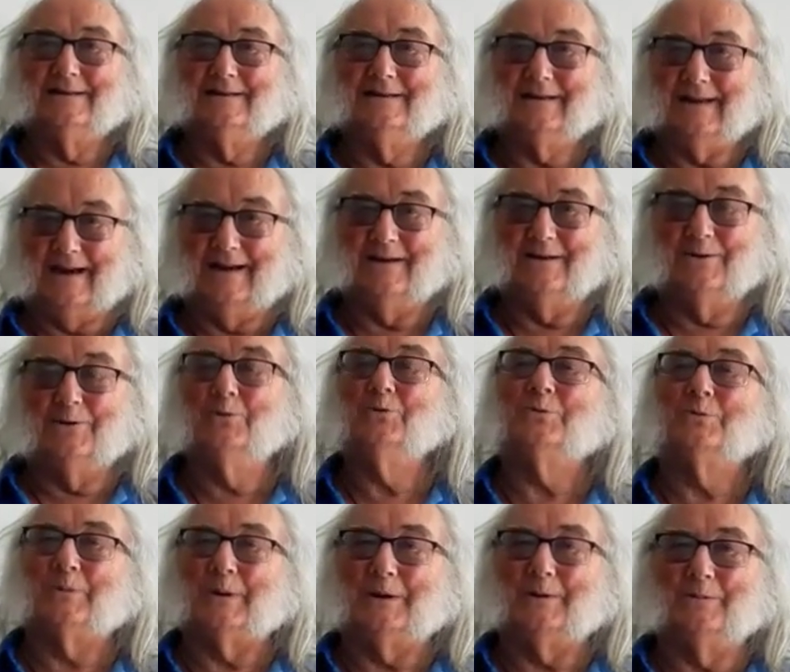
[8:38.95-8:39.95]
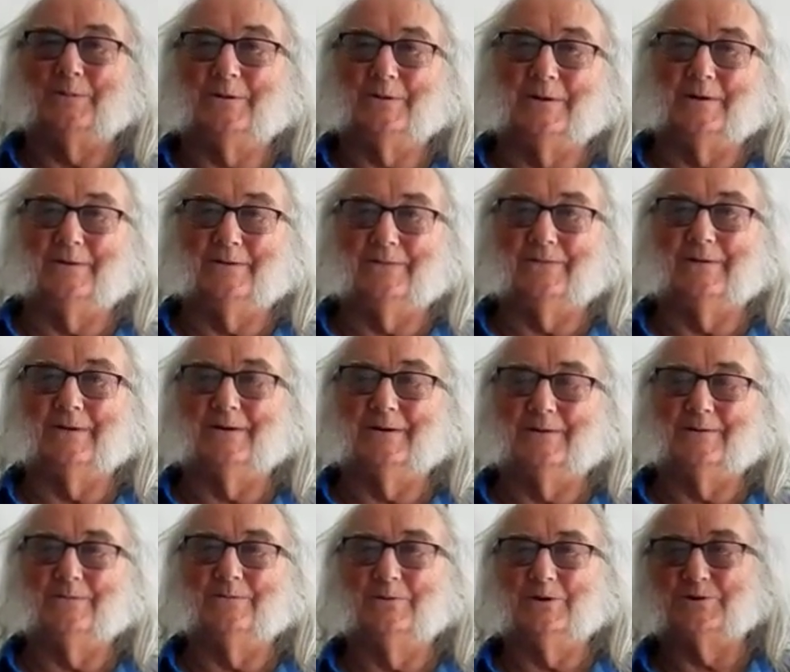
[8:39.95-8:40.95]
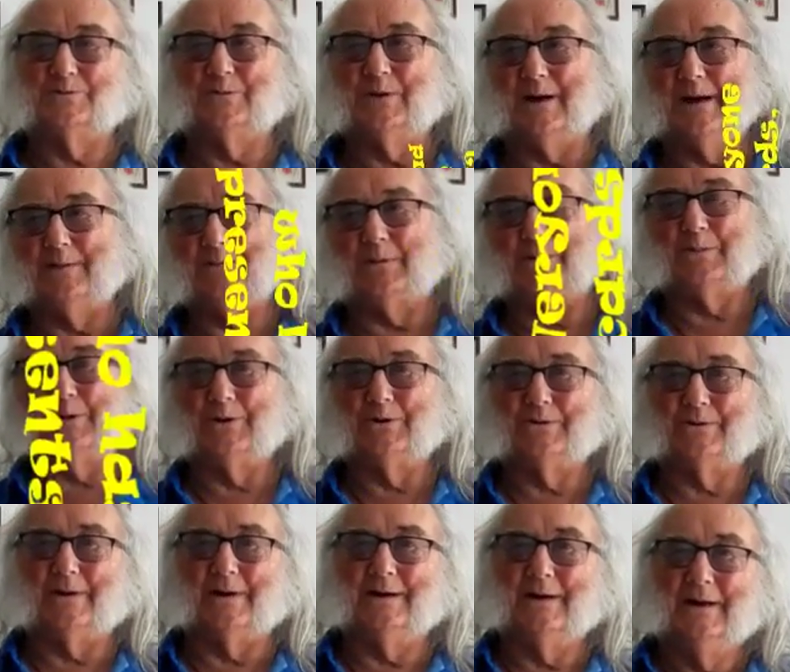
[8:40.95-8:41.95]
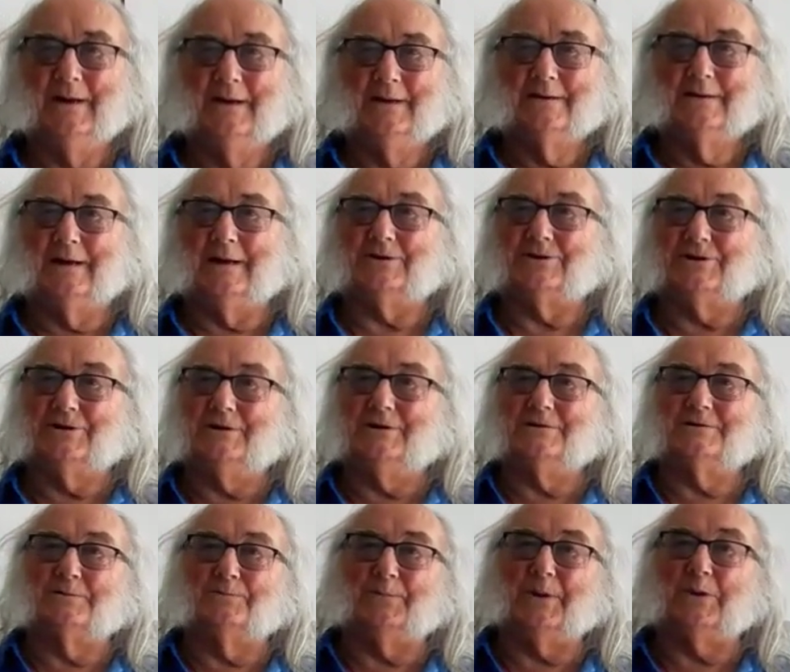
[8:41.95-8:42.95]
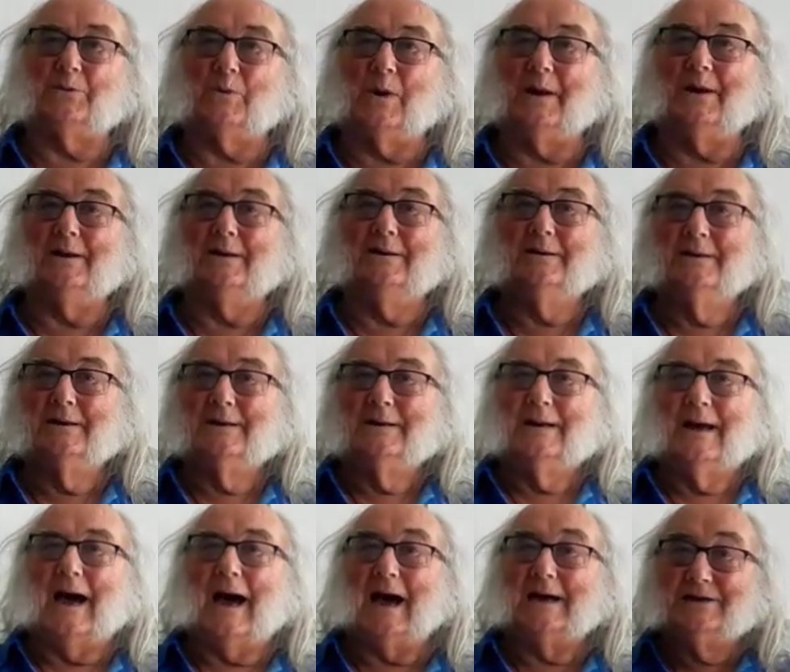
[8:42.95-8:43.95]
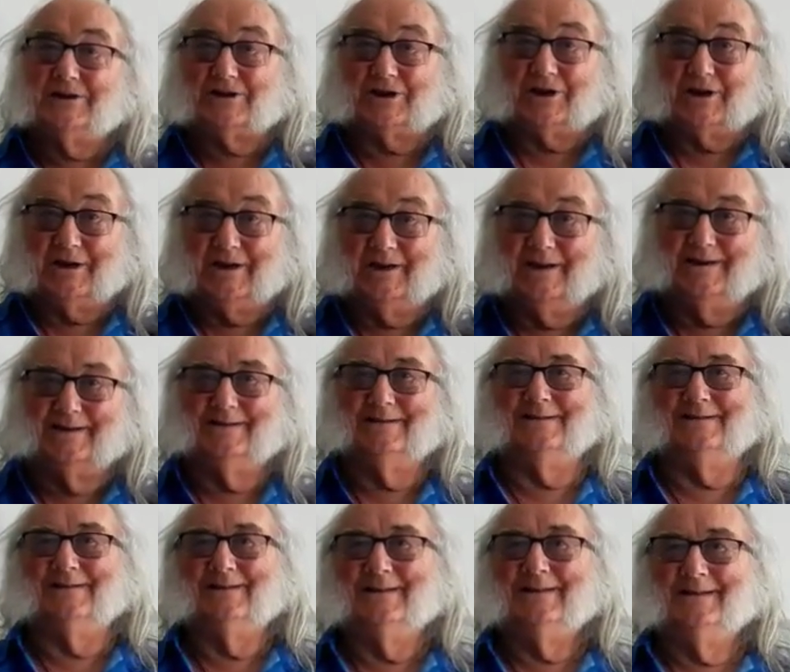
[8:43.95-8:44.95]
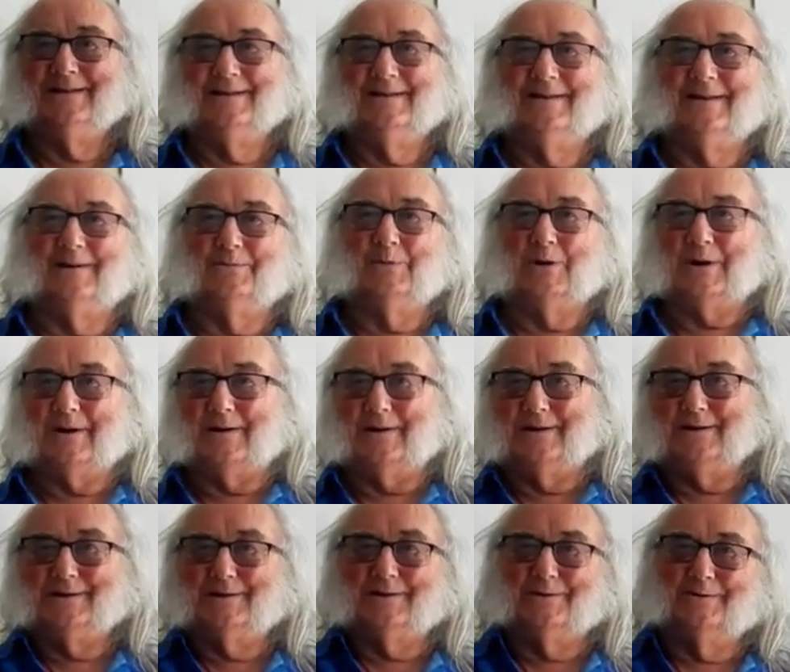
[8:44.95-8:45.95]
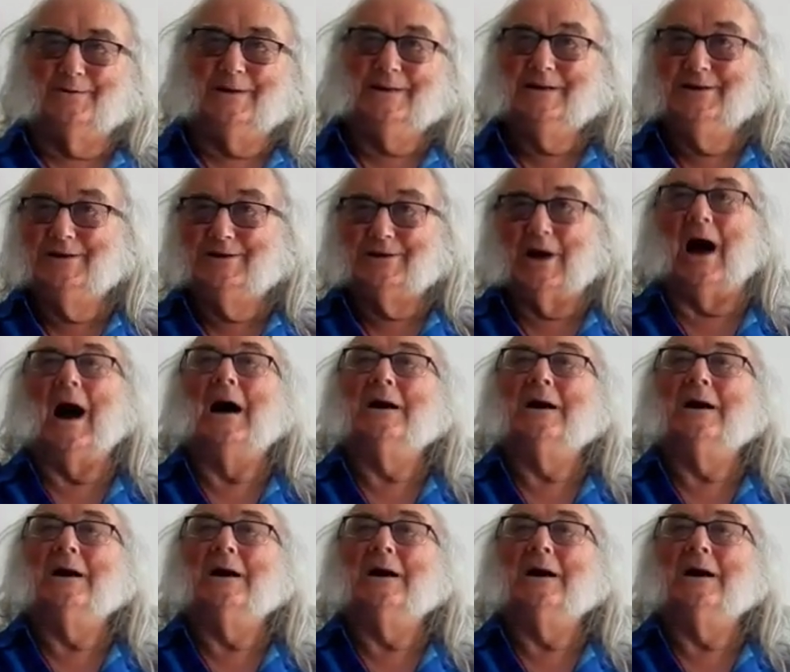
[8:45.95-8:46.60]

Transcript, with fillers: Yeah, and all the people that have uh, wished me a happy birthday. Yes. Next year's a big one. I know. eighty. Yay! We're going to India.